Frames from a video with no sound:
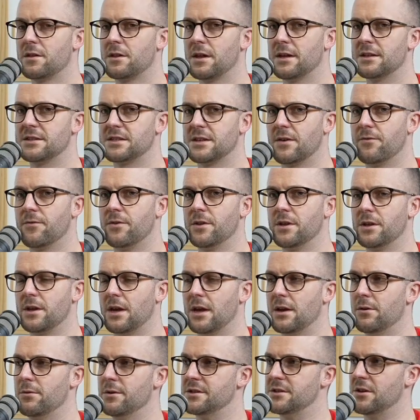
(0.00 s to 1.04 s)
that's something the
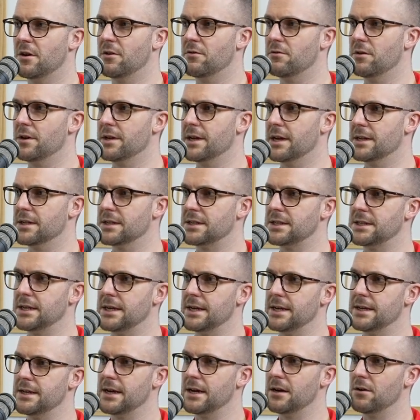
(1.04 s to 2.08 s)
Kiwis don't really
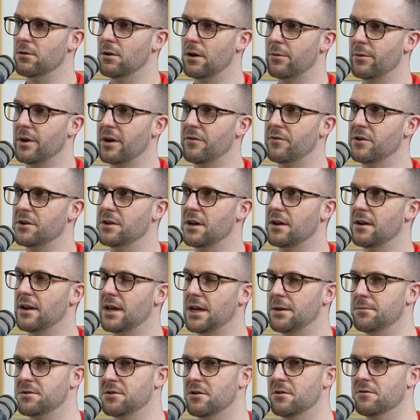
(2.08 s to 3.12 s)
understand, Out eh, like we haven't done
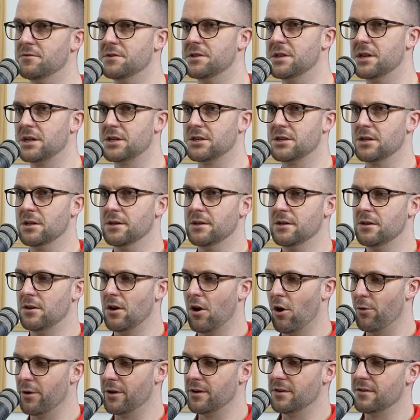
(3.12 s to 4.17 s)
heaps of, is actually
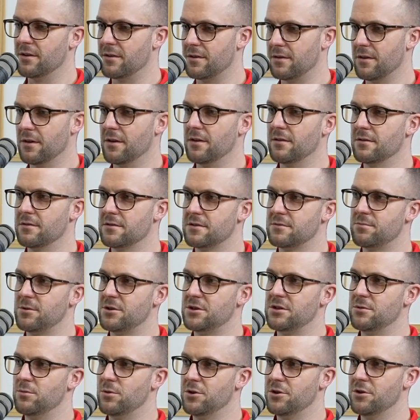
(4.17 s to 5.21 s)
going to things,
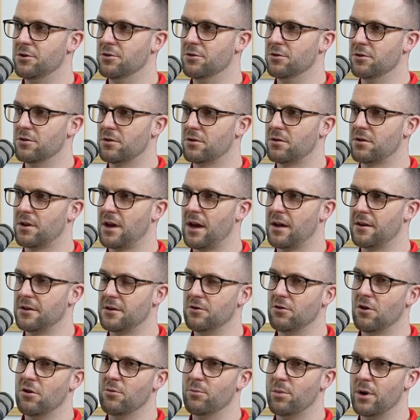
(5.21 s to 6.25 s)
especially when you're cutting
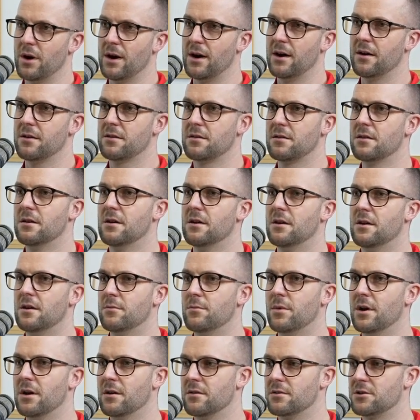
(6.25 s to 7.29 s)
your own path. Yeah.
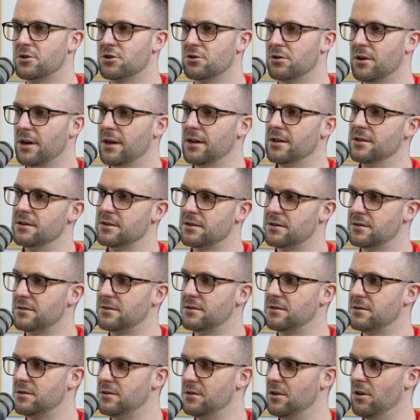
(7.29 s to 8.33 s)
But
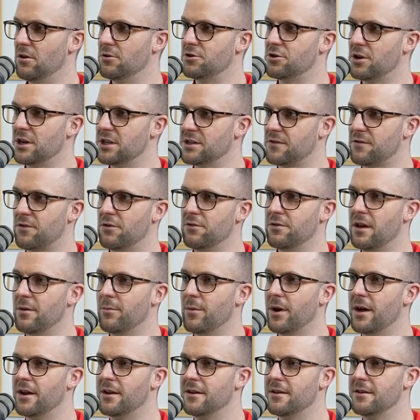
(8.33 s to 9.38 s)
trans, you know, transferring that
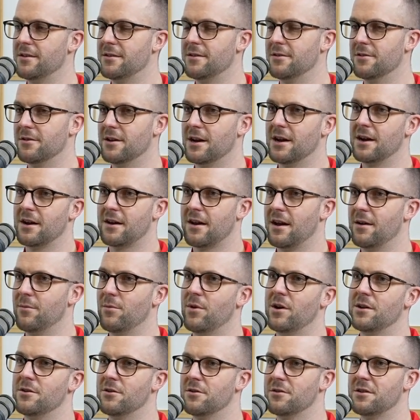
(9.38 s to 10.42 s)
money, you're like, okay, I
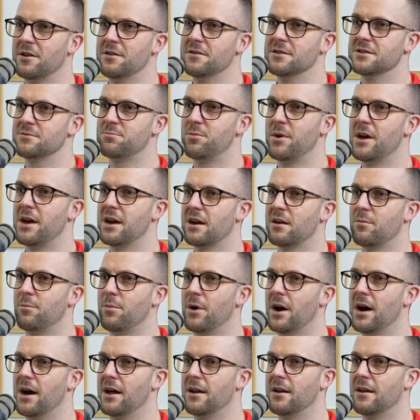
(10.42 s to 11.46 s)
might not get this back,
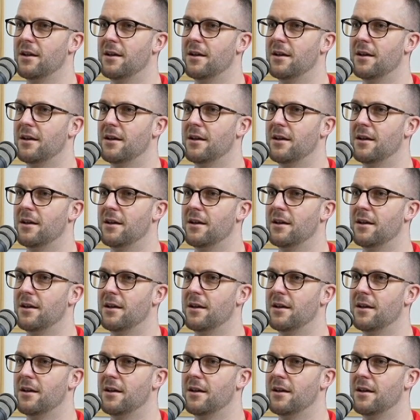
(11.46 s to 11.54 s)
but